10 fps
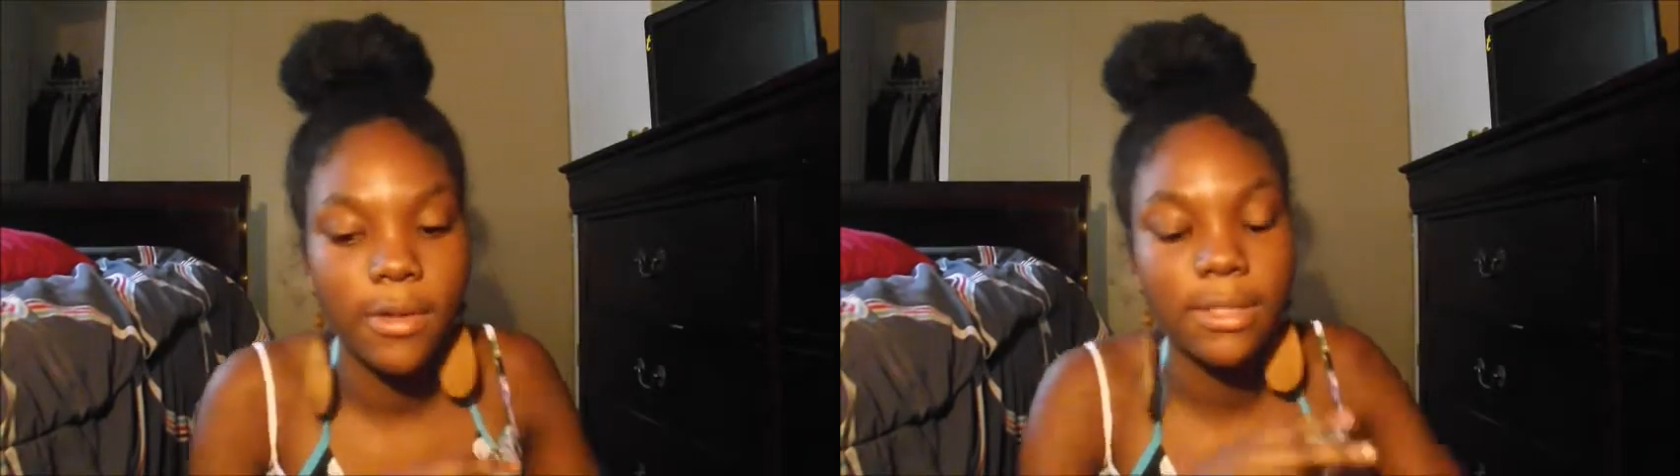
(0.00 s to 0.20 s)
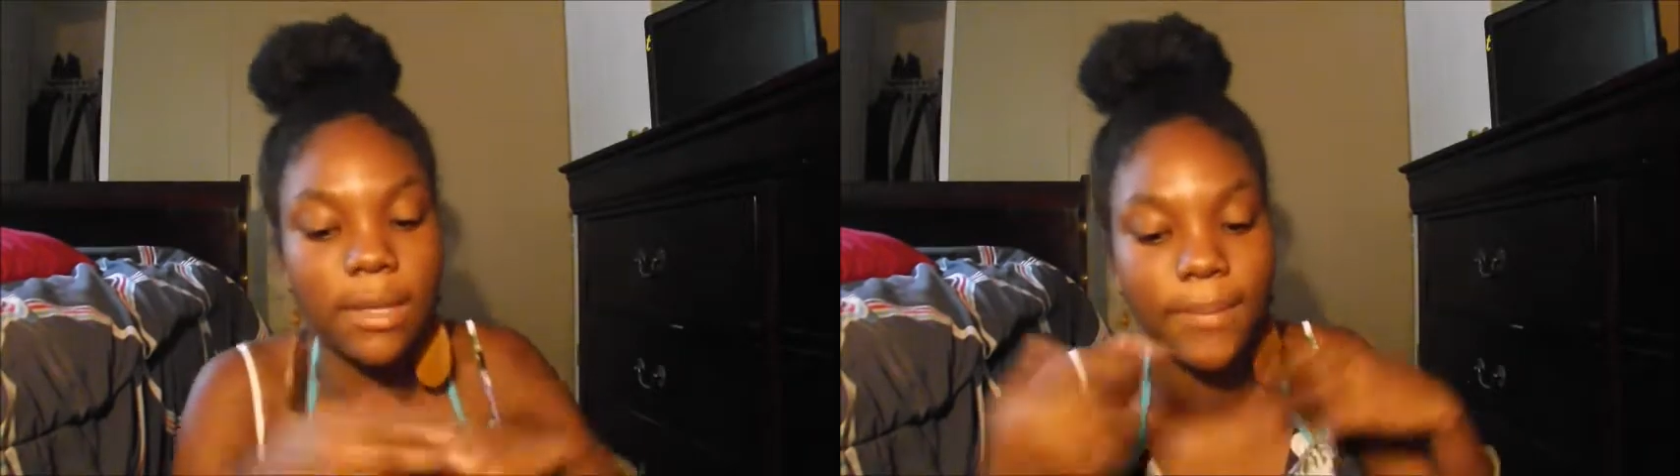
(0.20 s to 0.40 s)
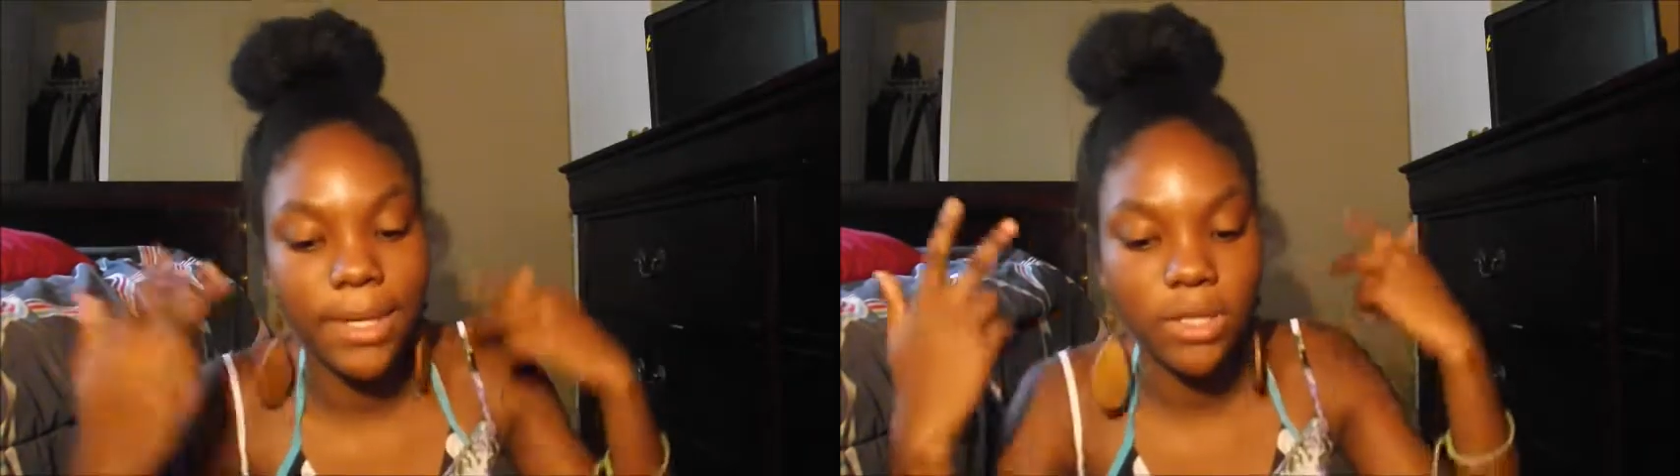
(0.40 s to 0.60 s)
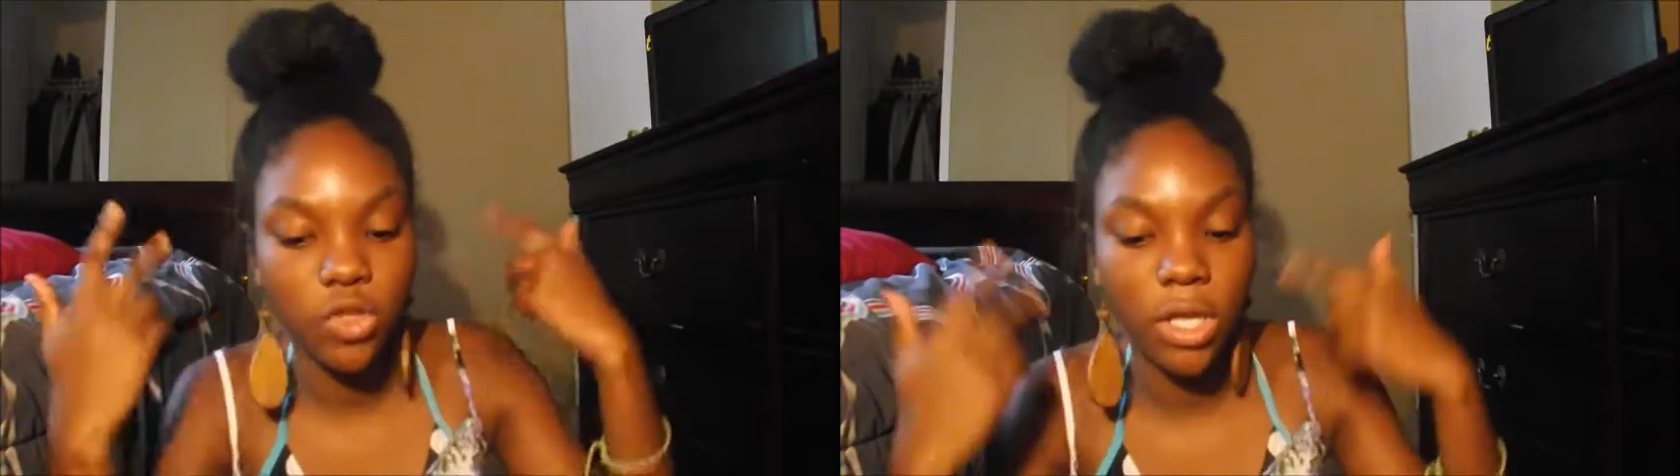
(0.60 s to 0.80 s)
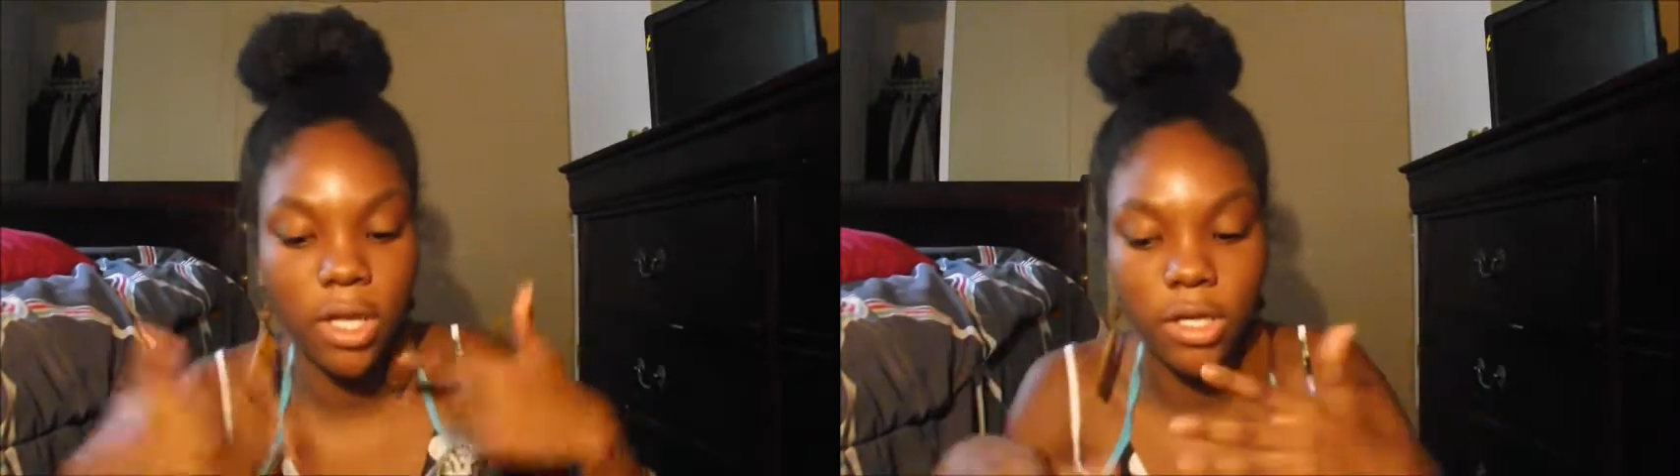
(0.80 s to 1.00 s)
going to the
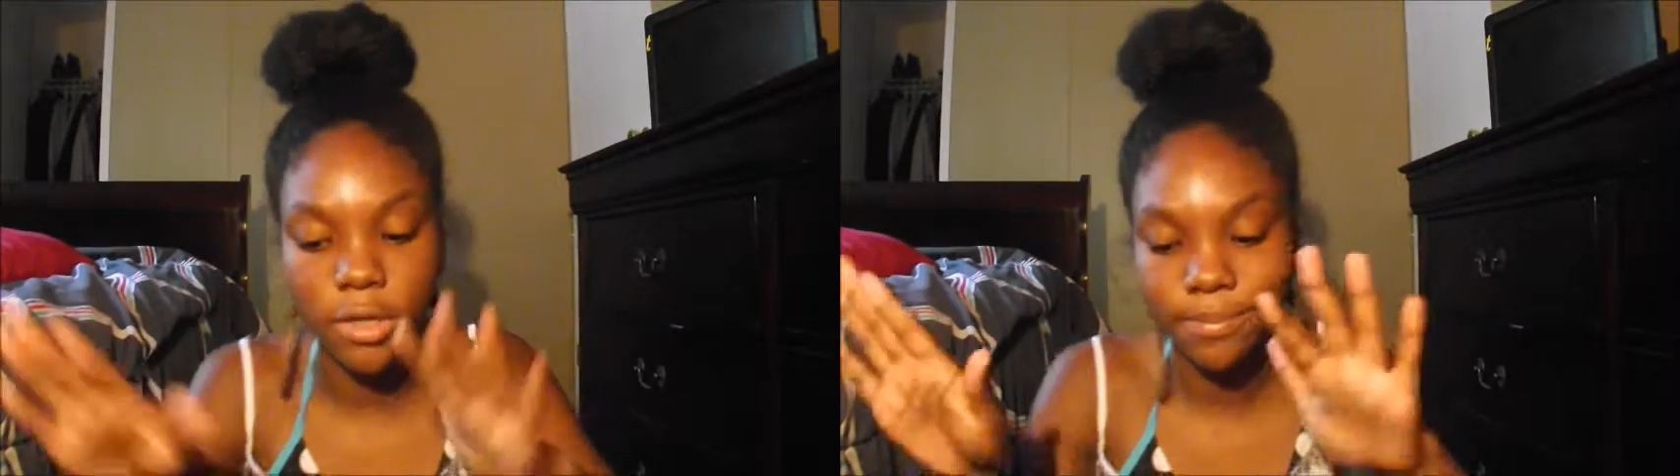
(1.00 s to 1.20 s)
beach later.